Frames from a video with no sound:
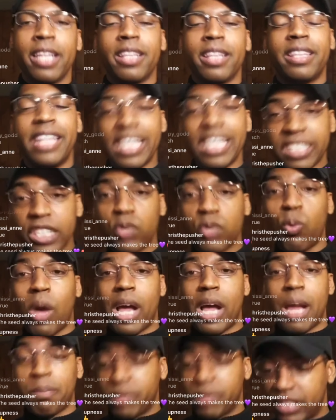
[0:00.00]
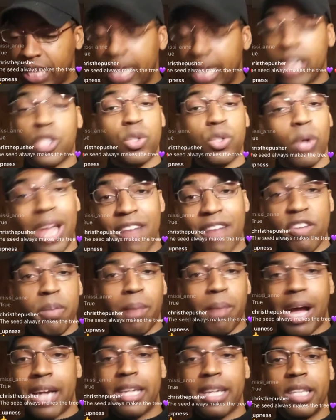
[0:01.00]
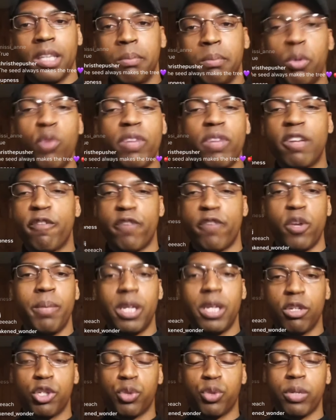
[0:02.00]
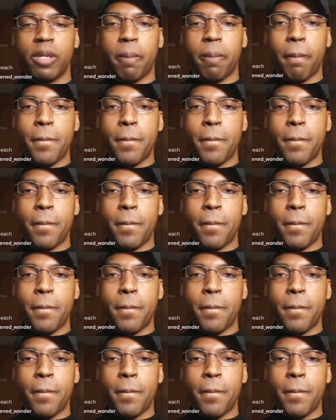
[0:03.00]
This is why I'm saying to everybody in the movie and film industry,